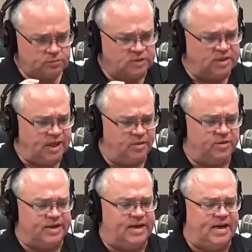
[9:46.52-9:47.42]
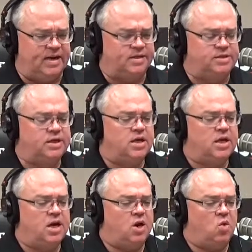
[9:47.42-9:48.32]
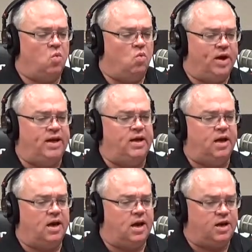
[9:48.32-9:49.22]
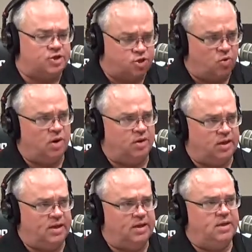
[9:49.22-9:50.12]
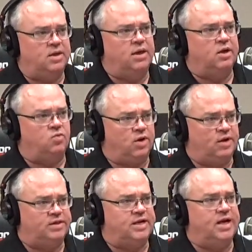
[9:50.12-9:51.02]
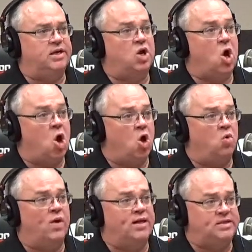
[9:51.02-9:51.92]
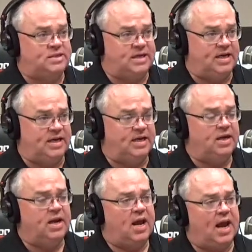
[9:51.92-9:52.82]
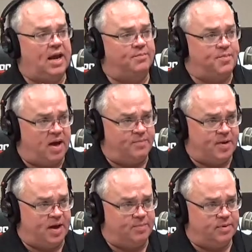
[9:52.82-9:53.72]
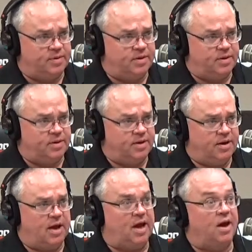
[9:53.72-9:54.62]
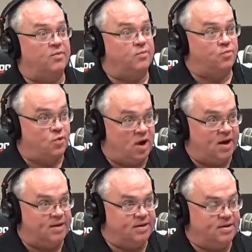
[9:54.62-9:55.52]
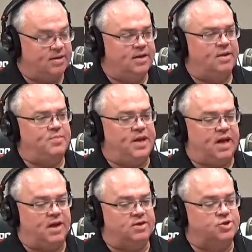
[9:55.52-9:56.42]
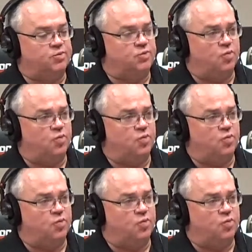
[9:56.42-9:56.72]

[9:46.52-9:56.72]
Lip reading: The other thing is, we historically in real estate always see a bump up, a run because